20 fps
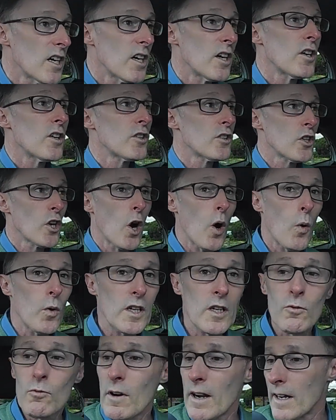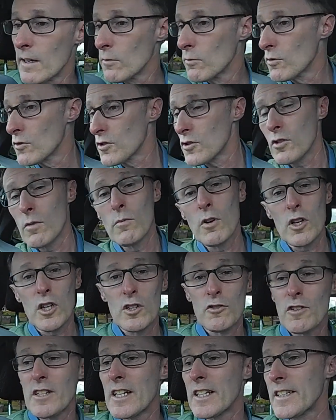no one around, so I'm not going to
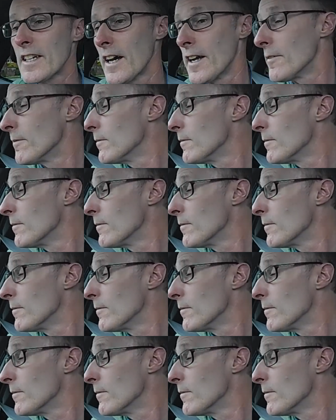indicate.